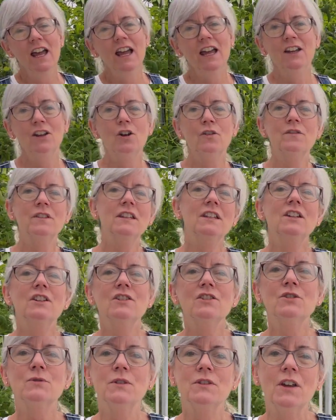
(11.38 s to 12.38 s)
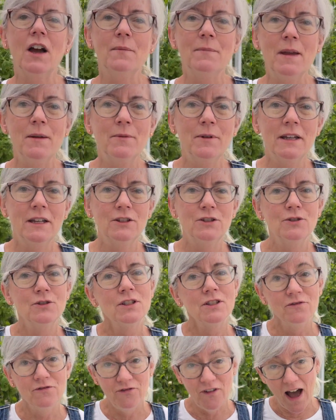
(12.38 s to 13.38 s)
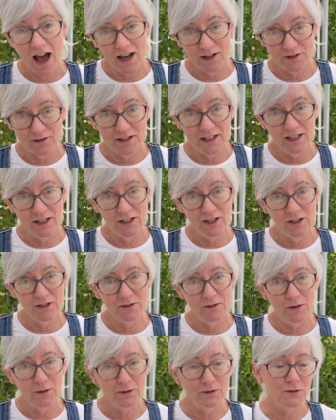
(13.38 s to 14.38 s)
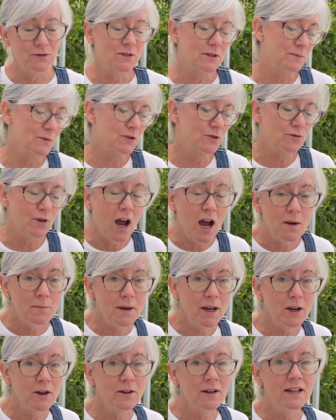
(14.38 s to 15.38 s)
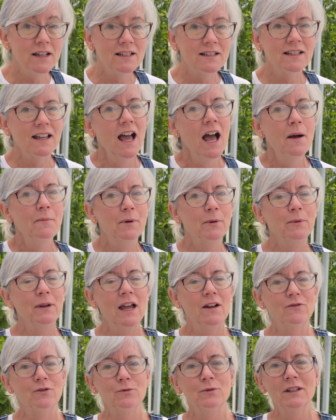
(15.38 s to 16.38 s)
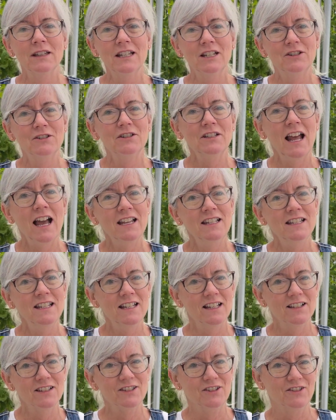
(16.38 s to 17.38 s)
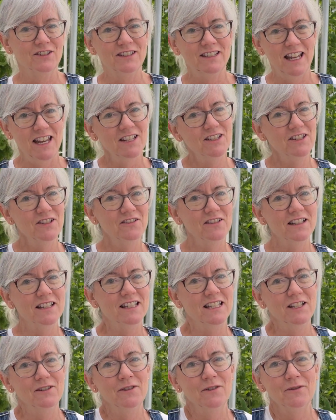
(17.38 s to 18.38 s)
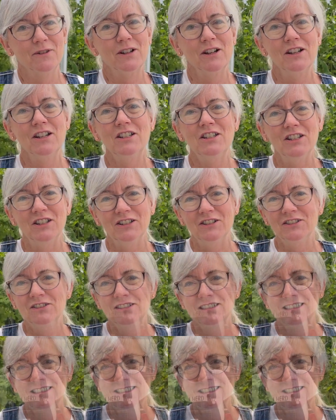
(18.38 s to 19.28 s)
And over the years we thought maybe we could do some fodder here or do some strawberries, but we have a really good idea, so stay tuned to see what we're gonna do.